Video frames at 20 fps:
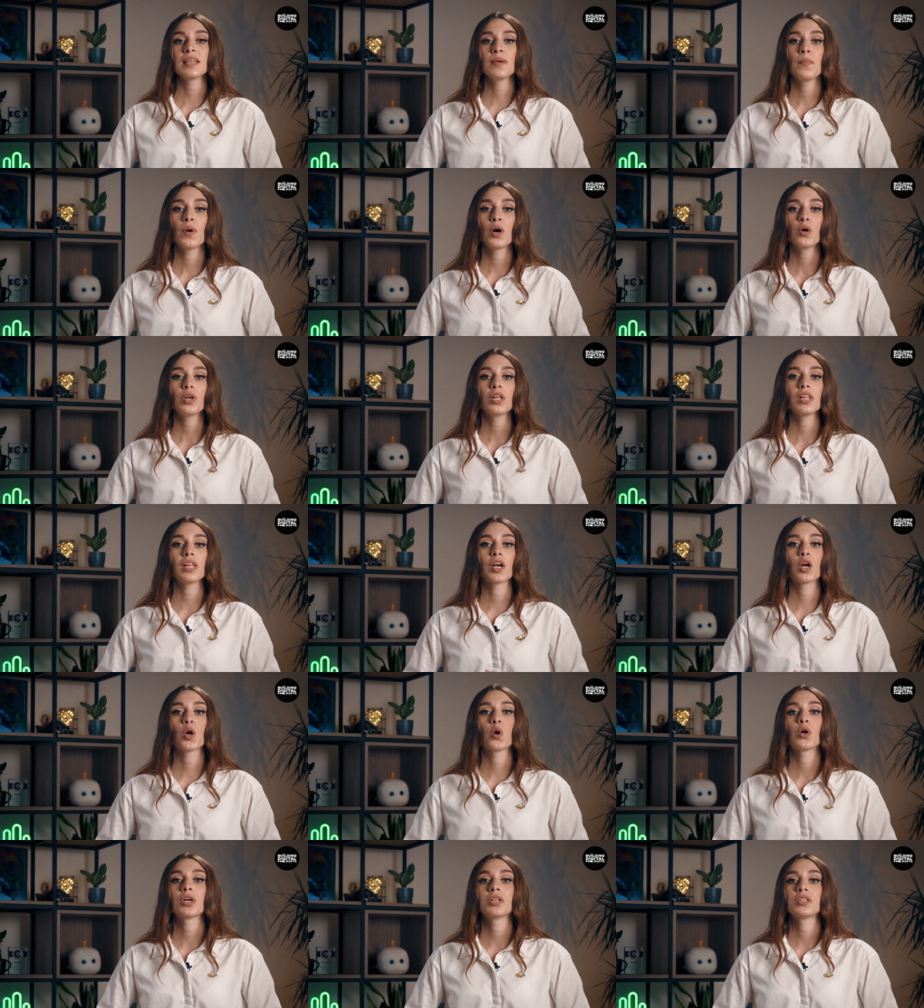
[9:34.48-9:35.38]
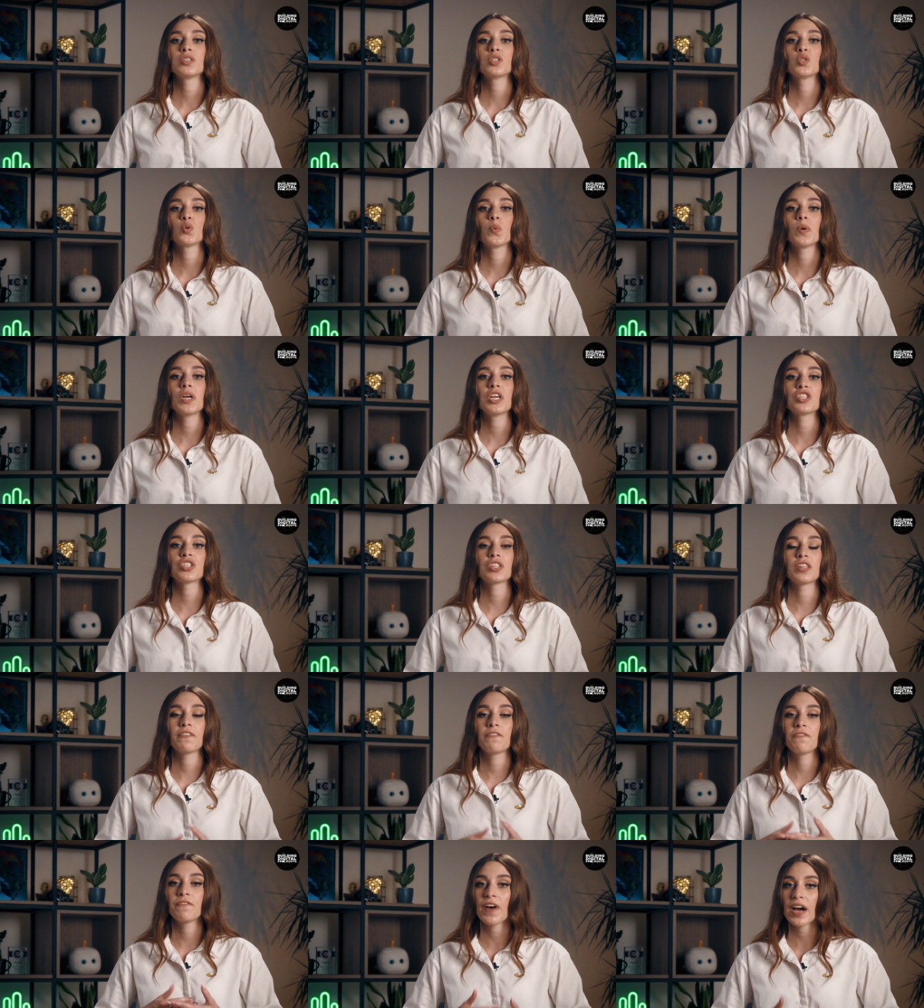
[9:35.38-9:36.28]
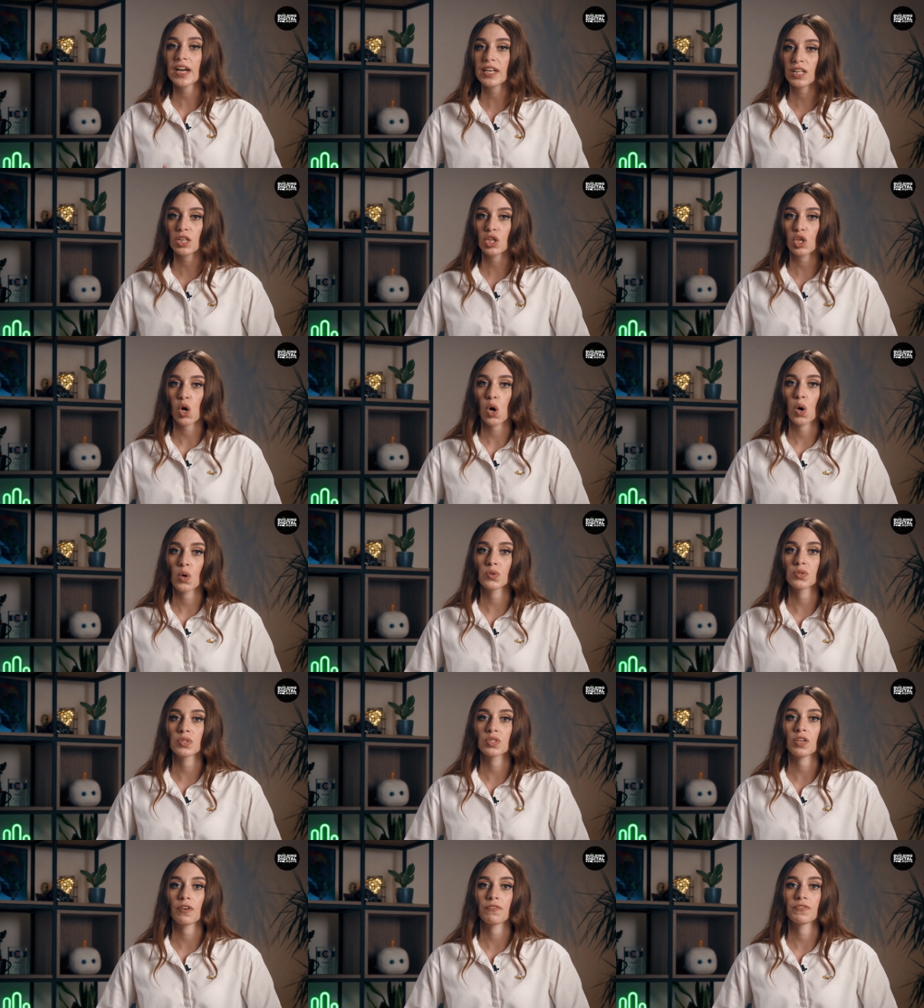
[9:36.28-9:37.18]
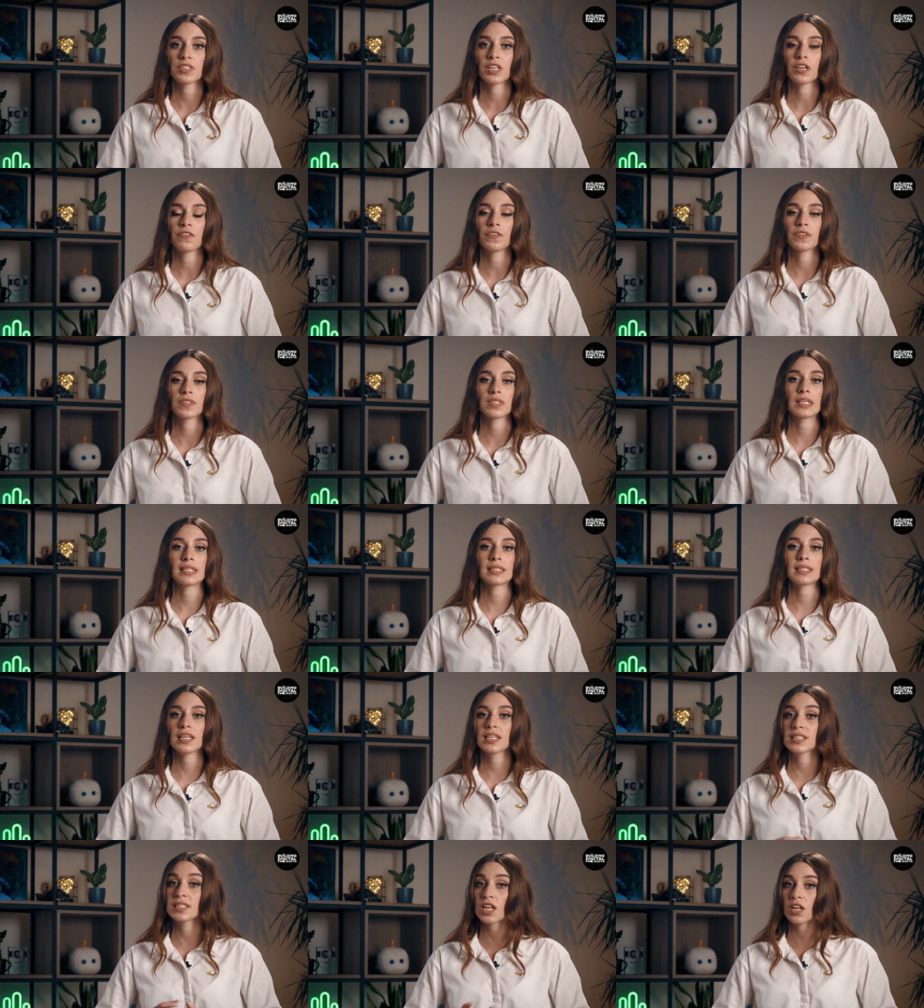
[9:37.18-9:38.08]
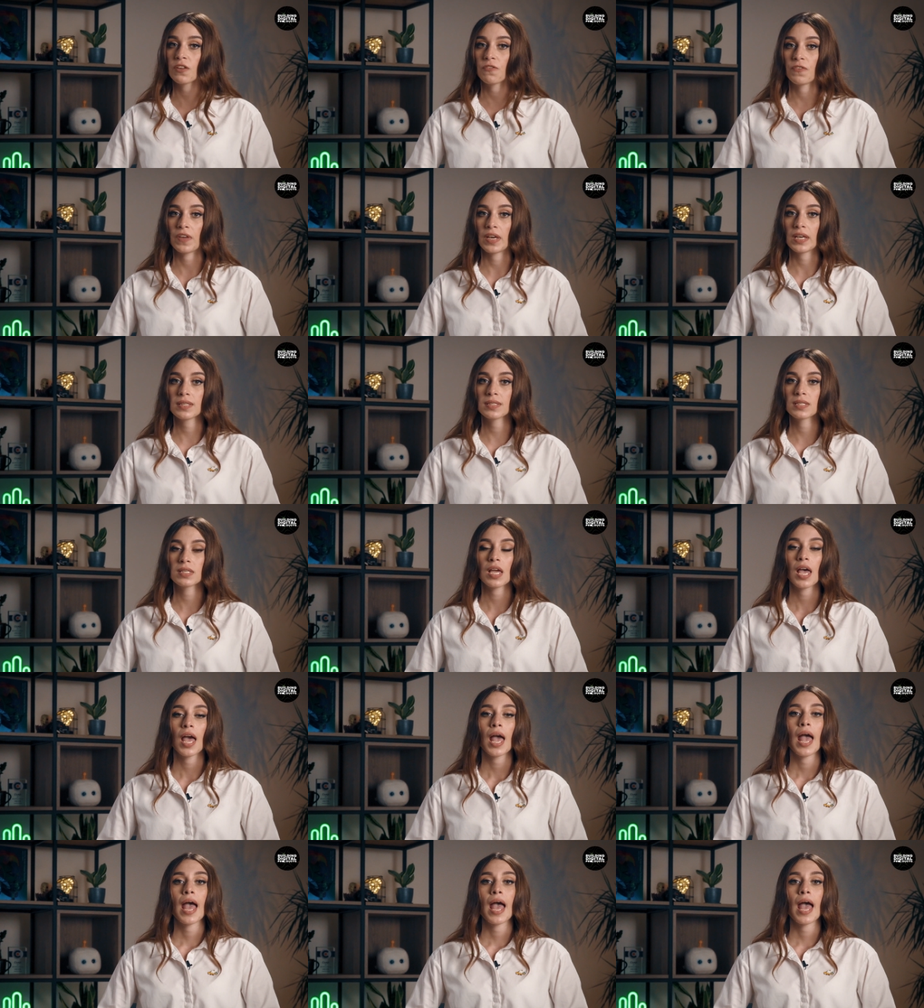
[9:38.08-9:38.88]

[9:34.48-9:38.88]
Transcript: a model according to which the final cost of services is not fixed